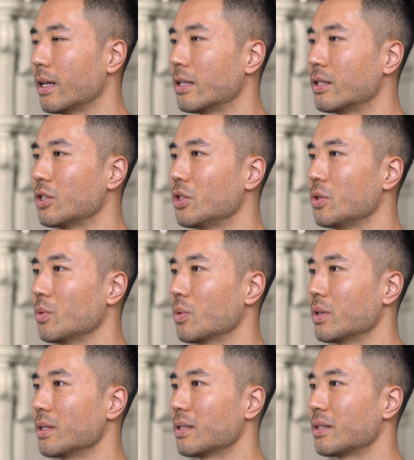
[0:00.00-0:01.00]
and she
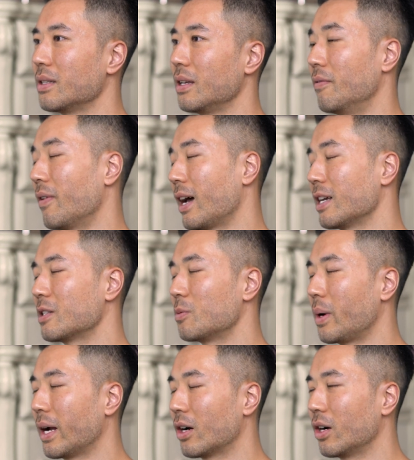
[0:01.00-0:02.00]
was
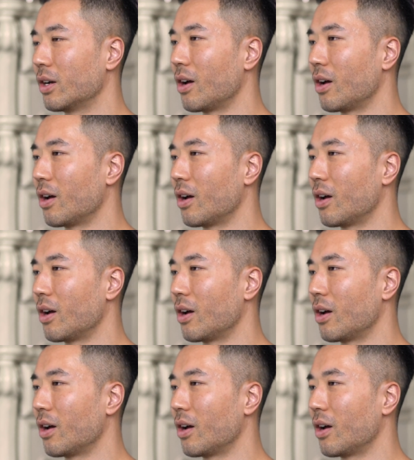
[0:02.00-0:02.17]
advised by her